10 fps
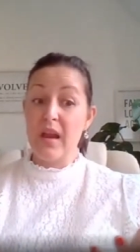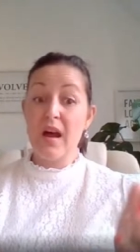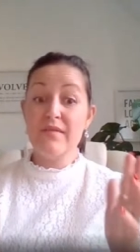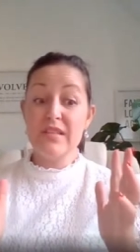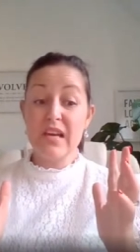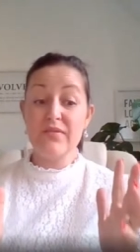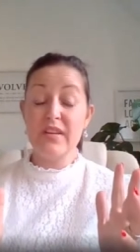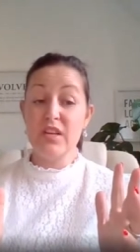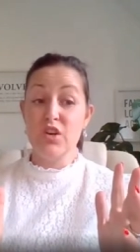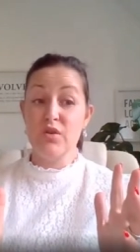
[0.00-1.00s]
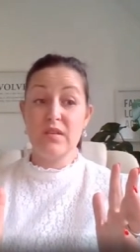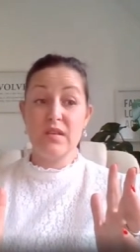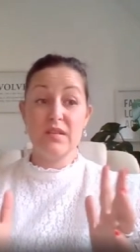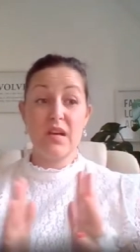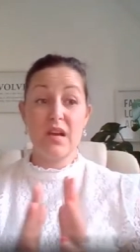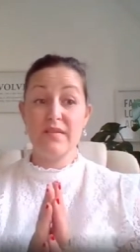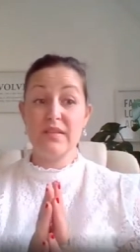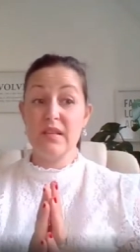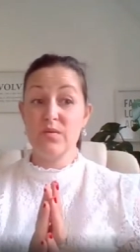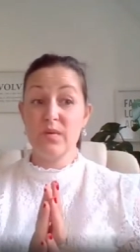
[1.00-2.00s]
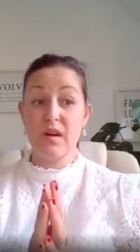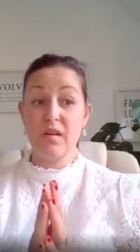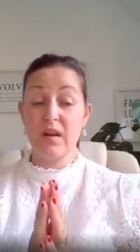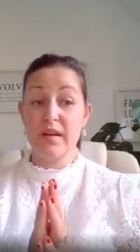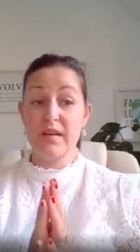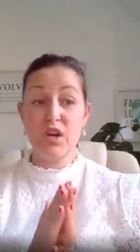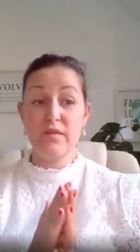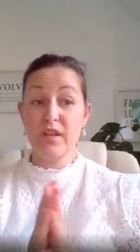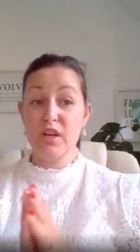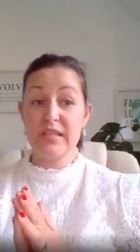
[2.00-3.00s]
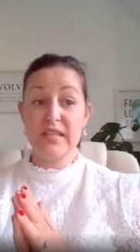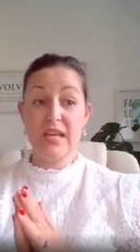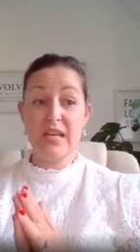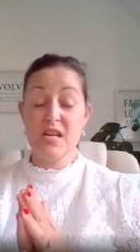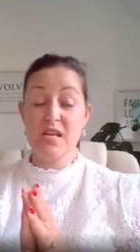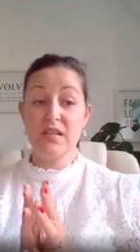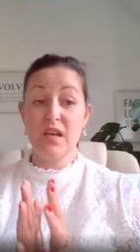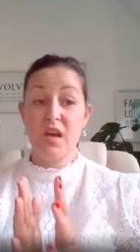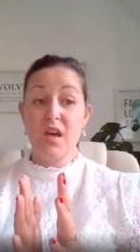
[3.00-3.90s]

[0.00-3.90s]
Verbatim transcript: And I've definitely noticed, and I've seen this with our clients over the last ten years,